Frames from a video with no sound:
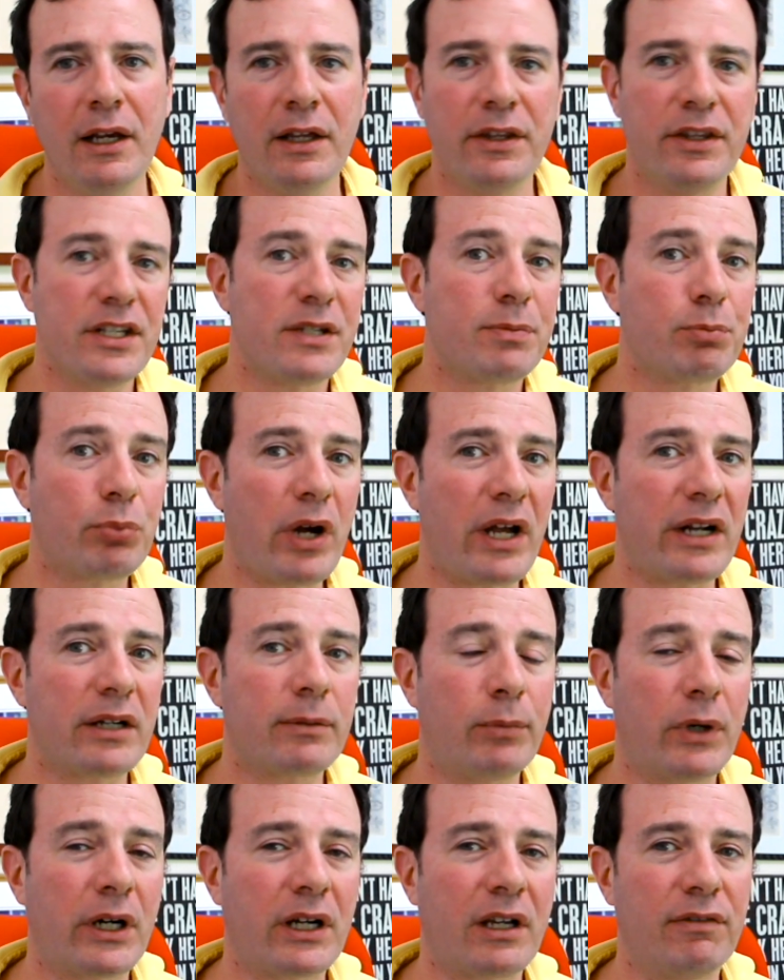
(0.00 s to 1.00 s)
This
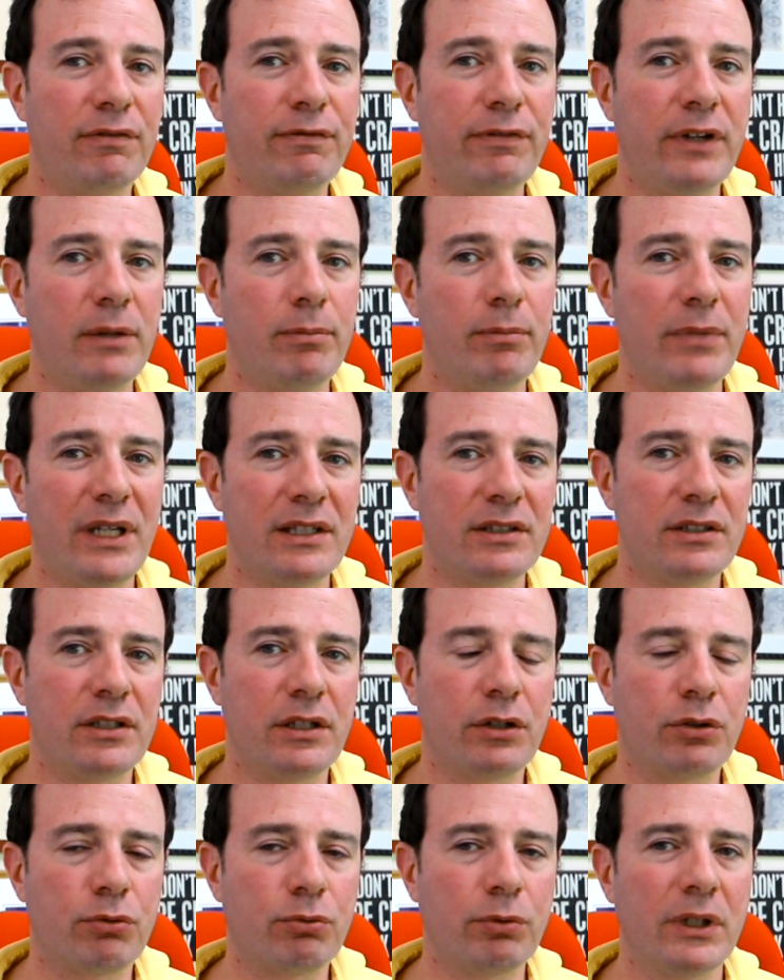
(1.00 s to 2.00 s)
product market fit means
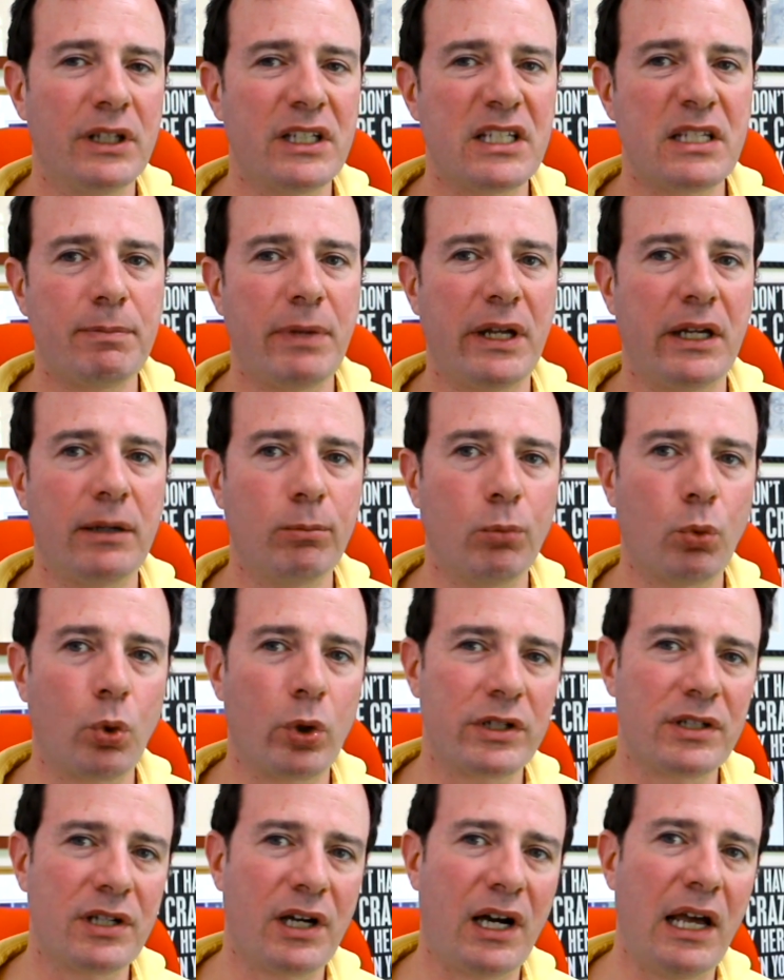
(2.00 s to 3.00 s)
that you're really spending
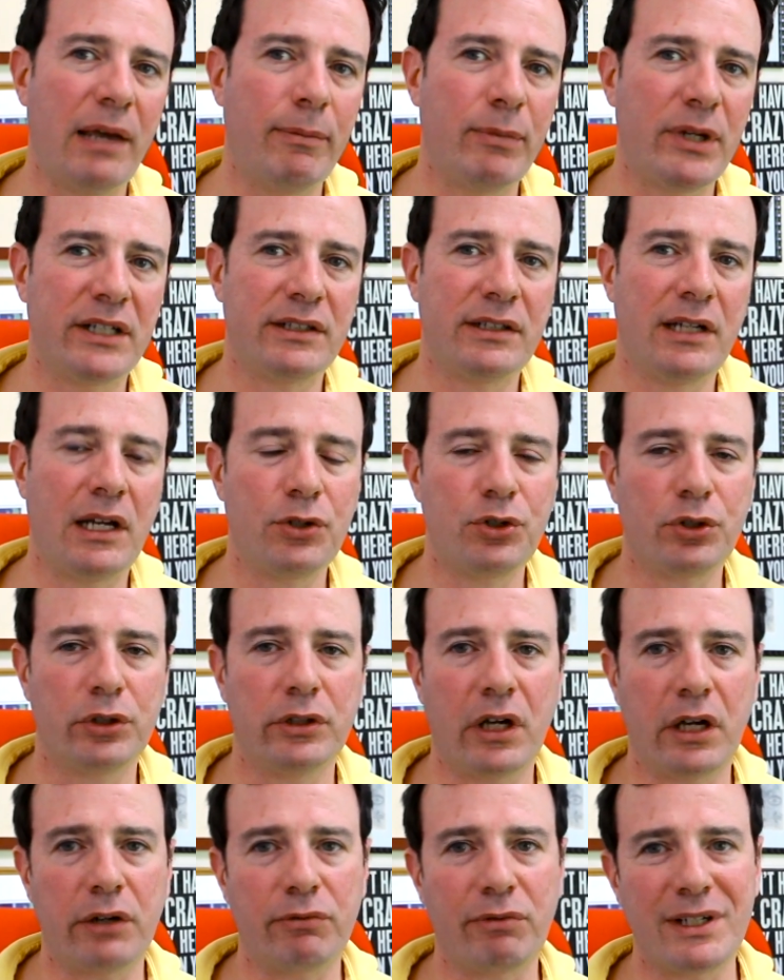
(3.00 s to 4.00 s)
more time and
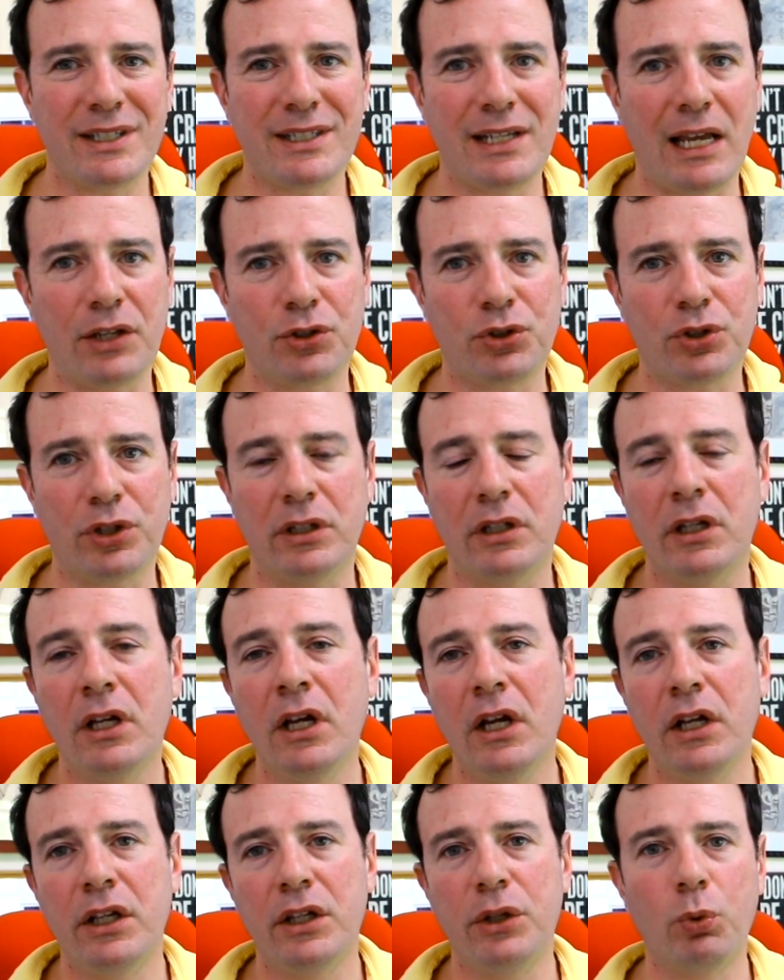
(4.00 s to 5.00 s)
attention on retention.
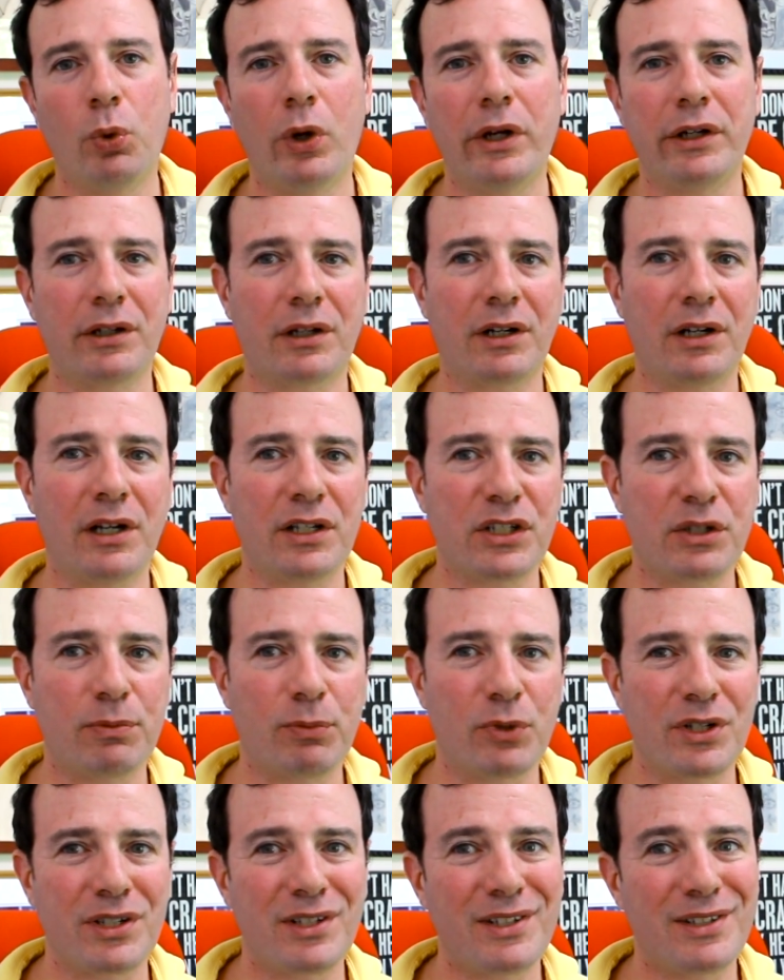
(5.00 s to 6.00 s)
You want your
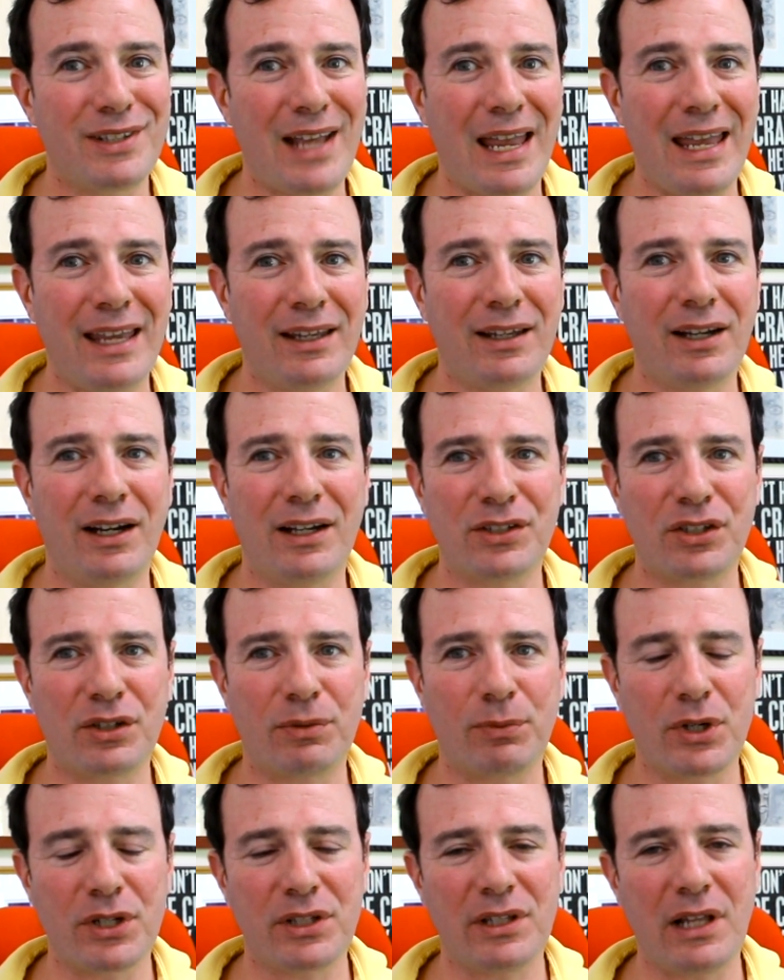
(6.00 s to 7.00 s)
customers staying
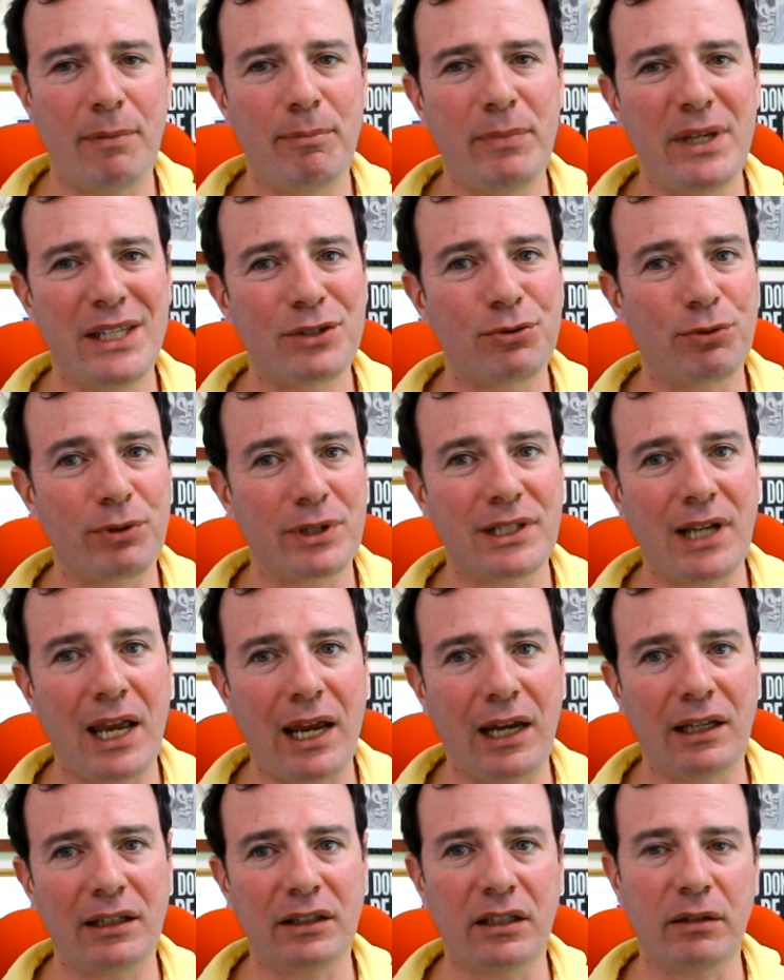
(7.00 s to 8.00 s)
customers, and that means
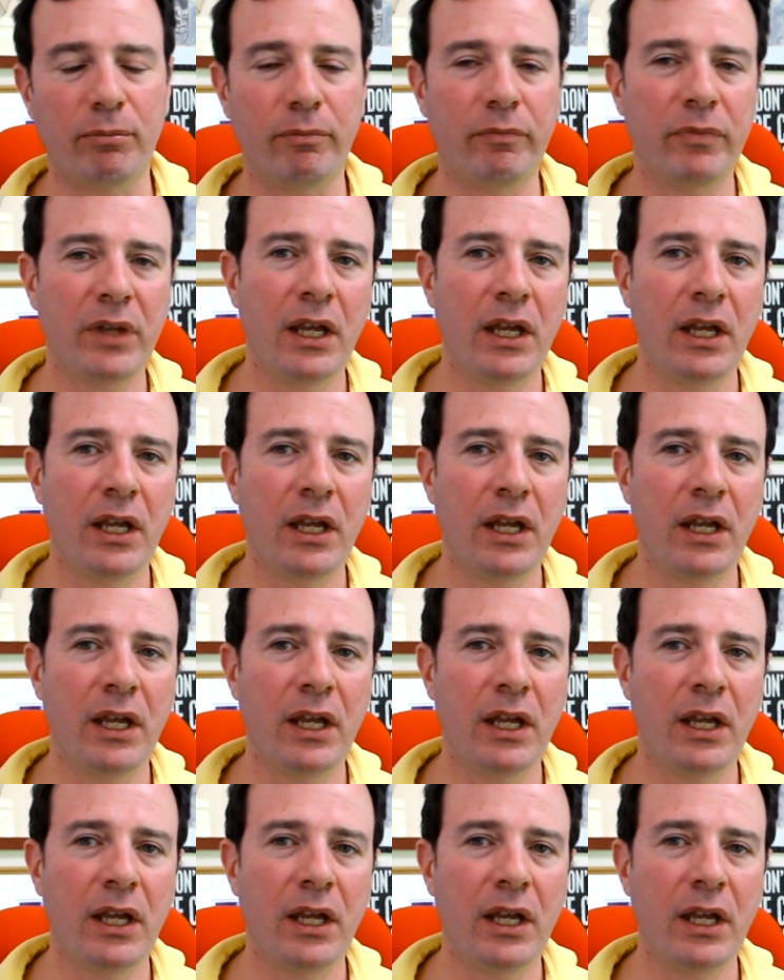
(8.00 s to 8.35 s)
retaining them.